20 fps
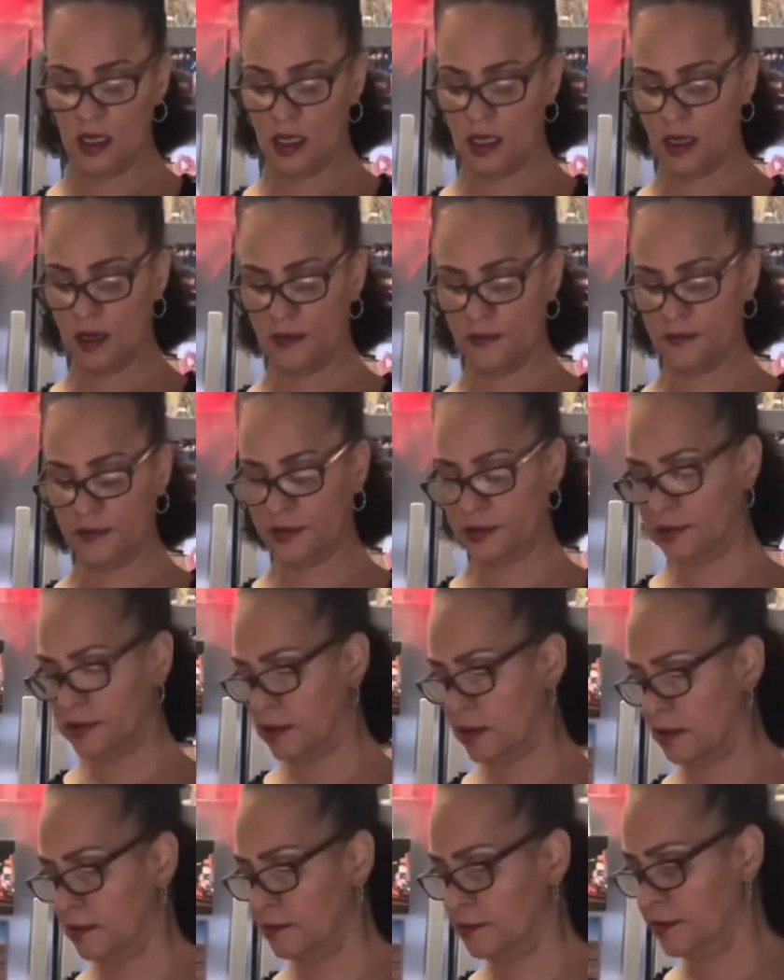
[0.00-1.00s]
And for
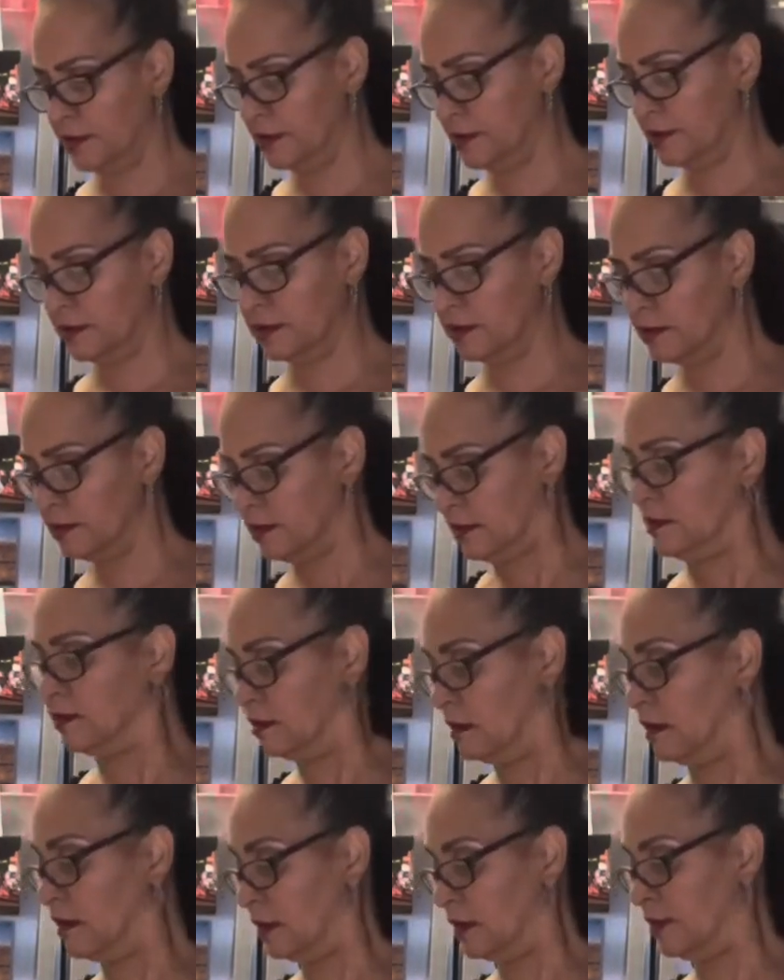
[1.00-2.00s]
some reason, this
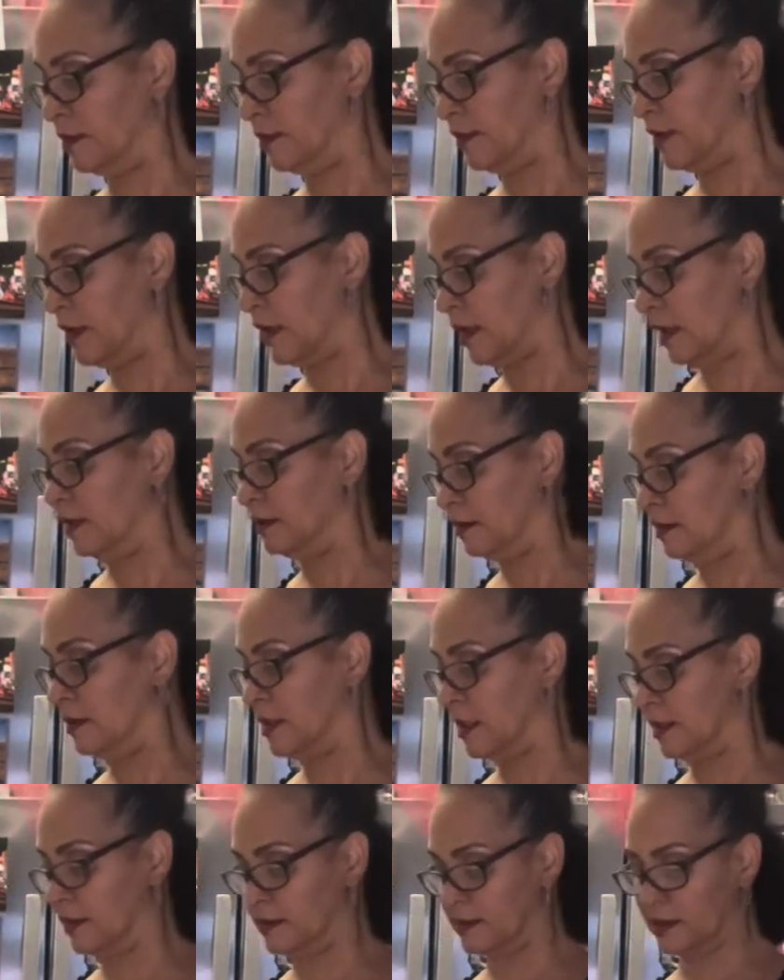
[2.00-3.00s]
onion powder
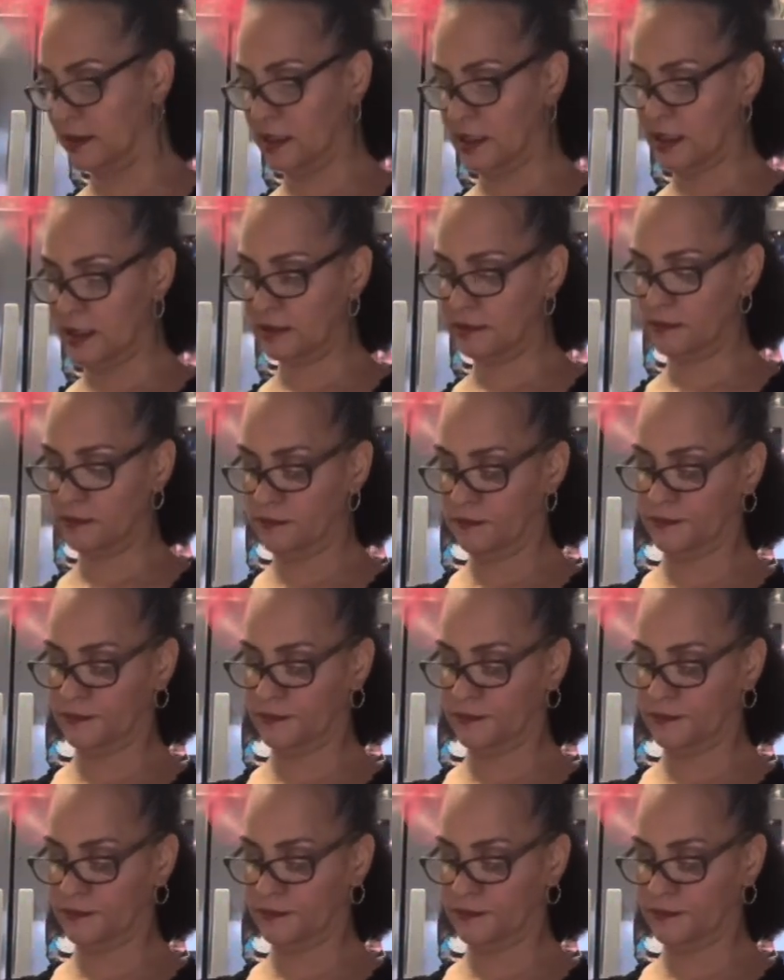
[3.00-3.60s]
has gotten